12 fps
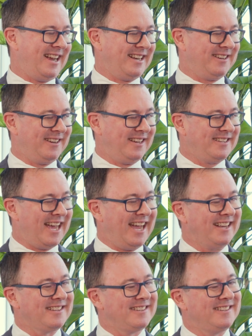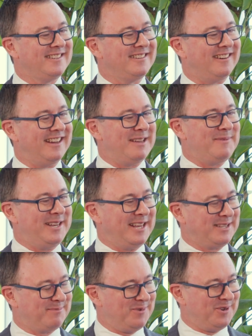actor attacks. I am an
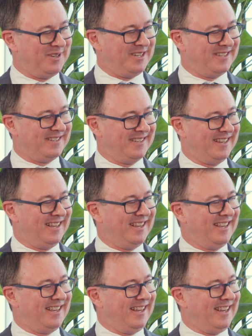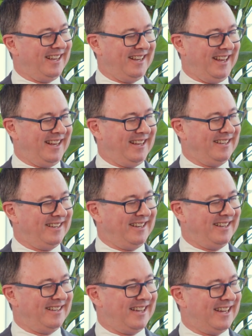expert in
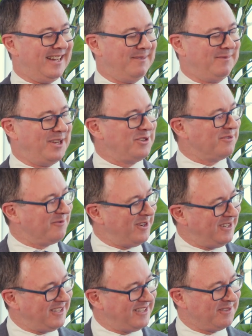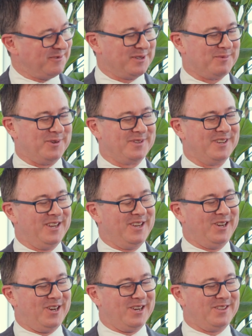digital forensic incident response.
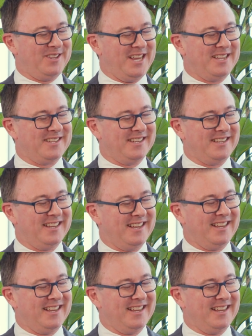I think that